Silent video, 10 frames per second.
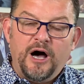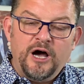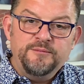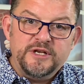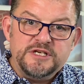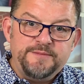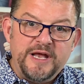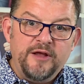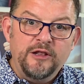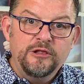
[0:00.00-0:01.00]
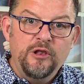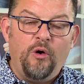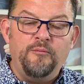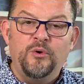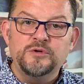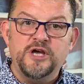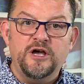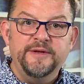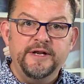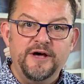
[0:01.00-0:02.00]
I'm going to spend a lot more
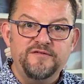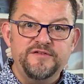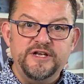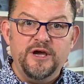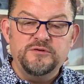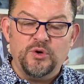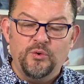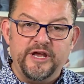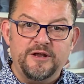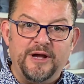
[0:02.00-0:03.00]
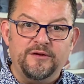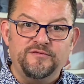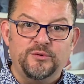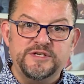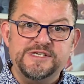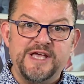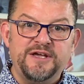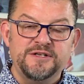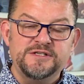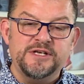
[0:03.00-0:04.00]
time in another video talking about the 40
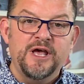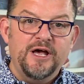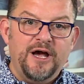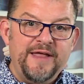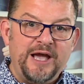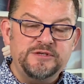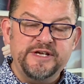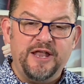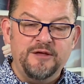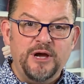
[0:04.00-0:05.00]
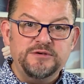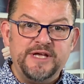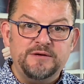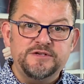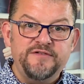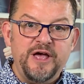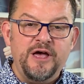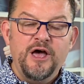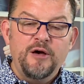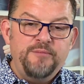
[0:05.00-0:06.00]
seconds and how to get the most out of it,
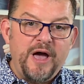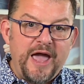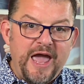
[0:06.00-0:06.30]
but